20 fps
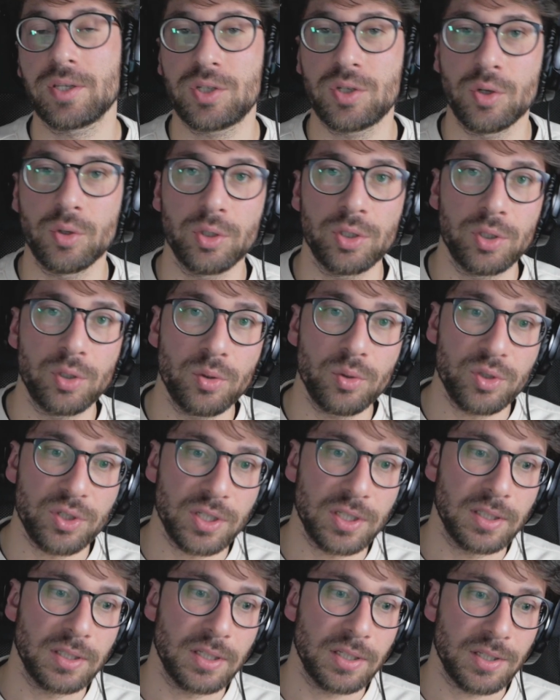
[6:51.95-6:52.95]
So
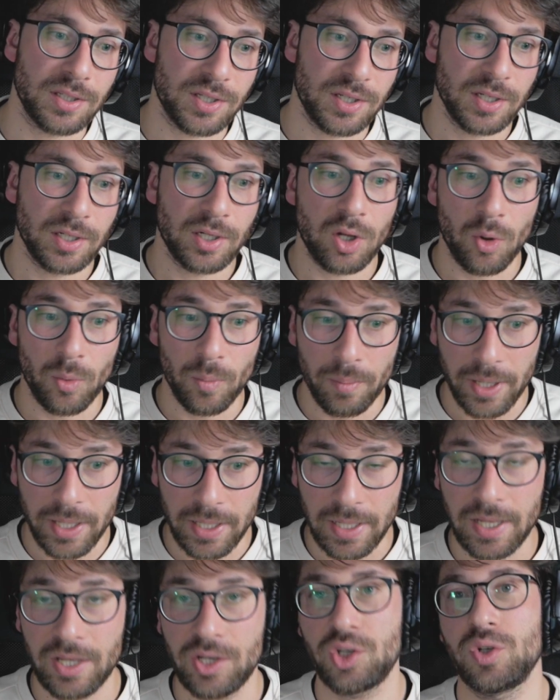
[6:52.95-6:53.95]
using this
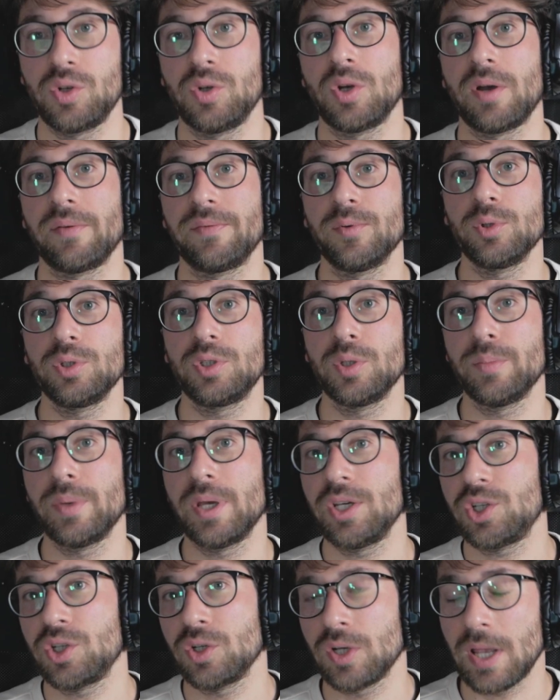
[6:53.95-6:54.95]
combination of
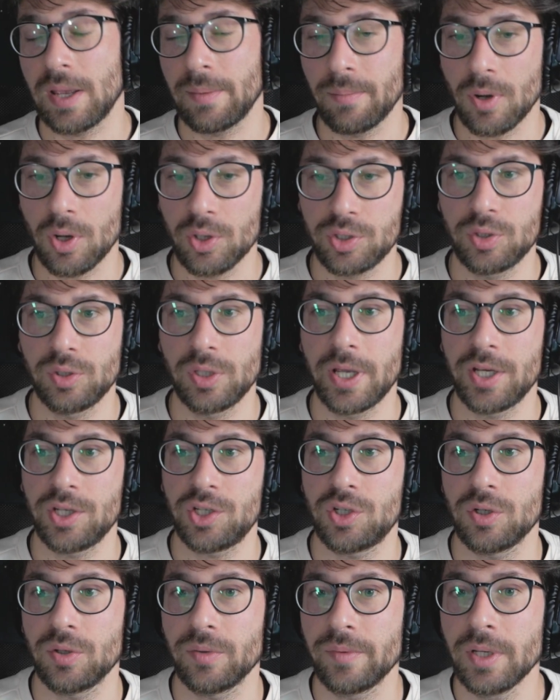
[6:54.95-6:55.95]
automation and
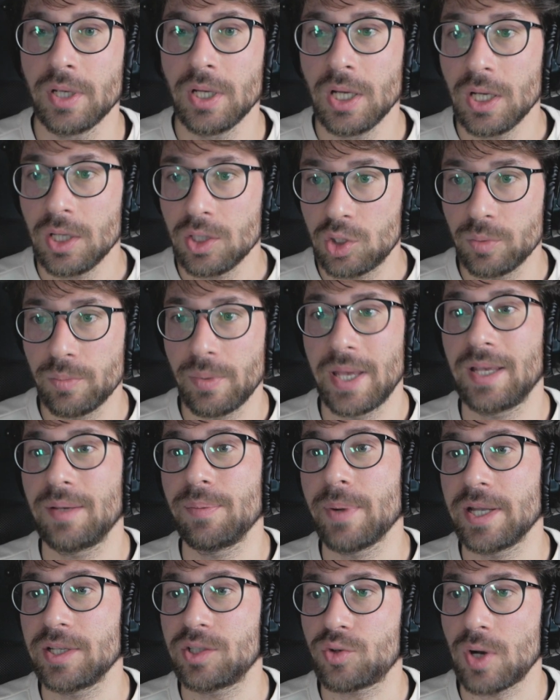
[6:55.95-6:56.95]
modulation to make
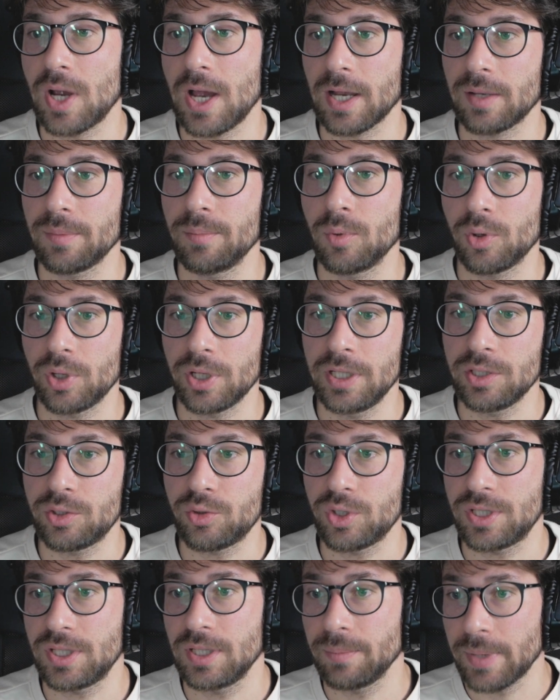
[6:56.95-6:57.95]
my track more
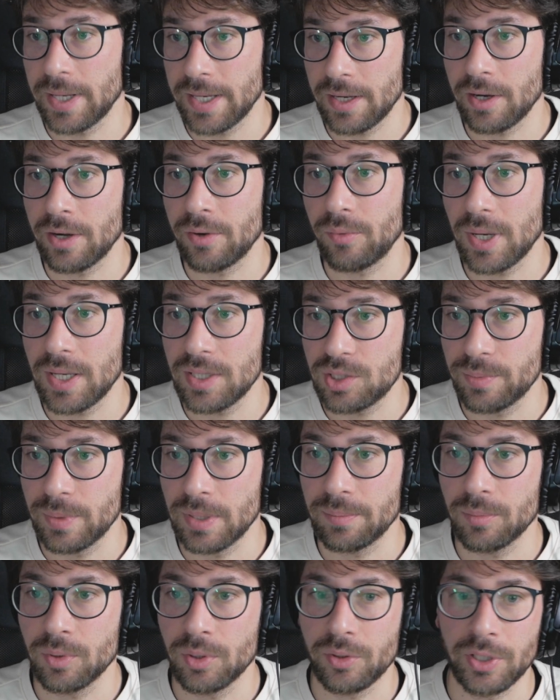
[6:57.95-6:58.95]
interesting, my
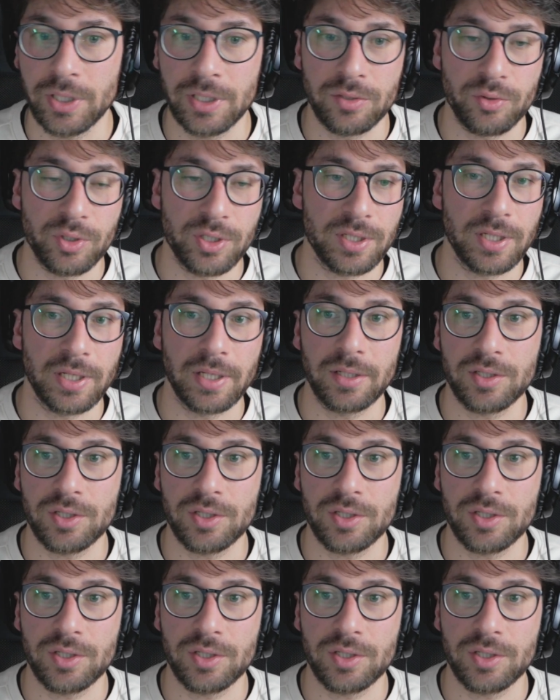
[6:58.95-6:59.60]
arrangement more interesting.